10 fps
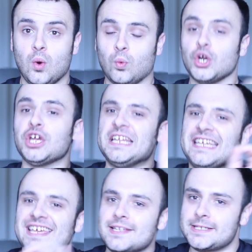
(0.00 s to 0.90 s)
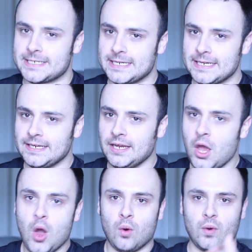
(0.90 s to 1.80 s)
we're gonna get a scene
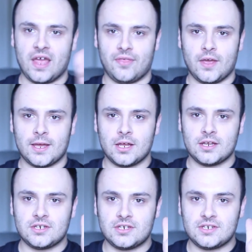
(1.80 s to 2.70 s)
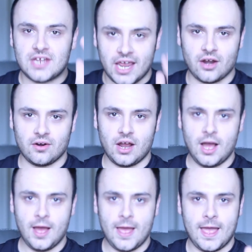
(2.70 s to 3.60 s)
with
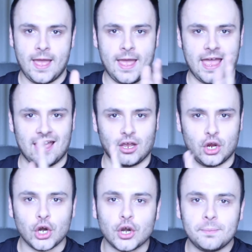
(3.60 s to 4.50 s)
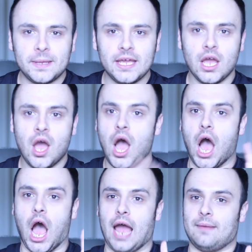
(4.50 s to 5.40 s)
Tara and Kirby?
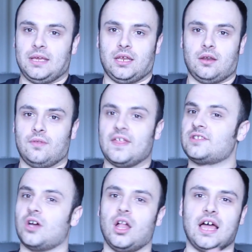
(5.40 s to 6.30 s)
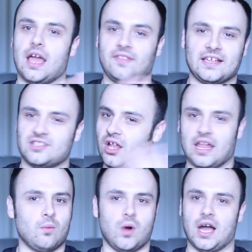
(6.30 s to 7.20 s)
I mean, that's all
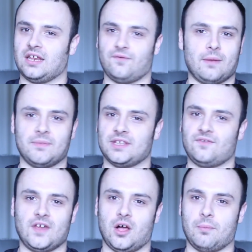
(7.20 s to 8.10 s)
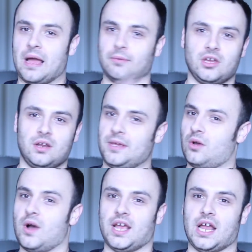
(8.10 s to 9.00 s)
I wanted from this film. I'm gonna be
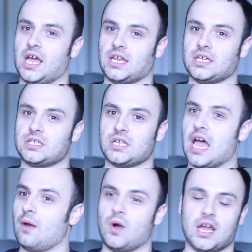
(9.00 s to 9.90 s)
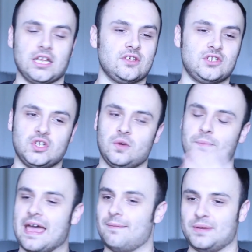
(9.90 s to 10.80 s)
quite honest. I wanted the two
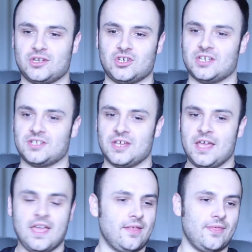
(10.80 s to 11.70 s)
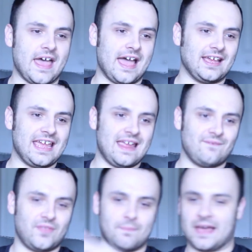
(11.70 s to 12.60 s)
bad bitches that
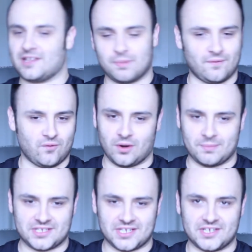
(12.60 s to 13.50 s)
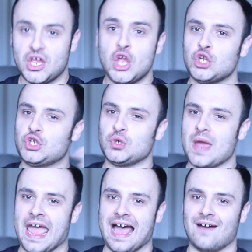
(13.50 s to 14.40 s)
gave the best performances to
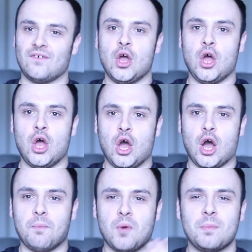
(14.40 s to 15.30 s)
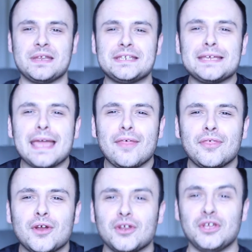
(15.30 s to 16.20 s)
have a moment
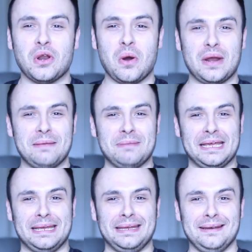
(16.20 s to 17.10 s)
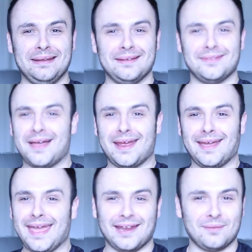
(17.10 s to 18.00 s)
together. You know what I mean? Like,
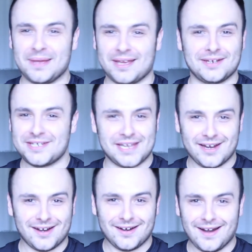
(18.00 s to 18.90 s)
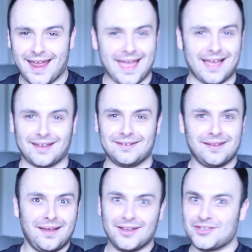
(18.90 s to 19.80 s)
Hayden Panettiere and
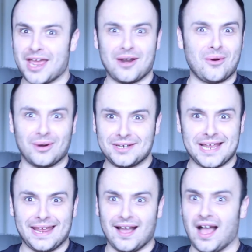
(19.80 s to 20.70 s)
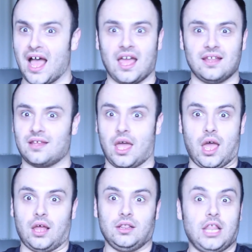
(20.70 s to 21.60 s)
Jenna Ortega,
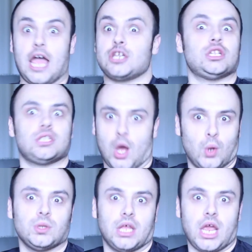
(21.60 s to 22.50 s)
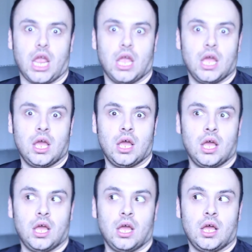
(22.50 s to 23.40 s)
legends only.
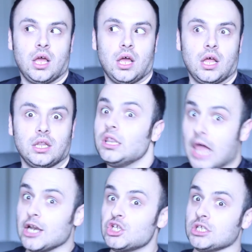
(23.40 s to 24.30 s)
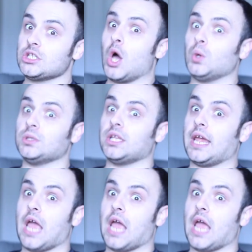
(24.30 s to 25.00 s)
Legends only.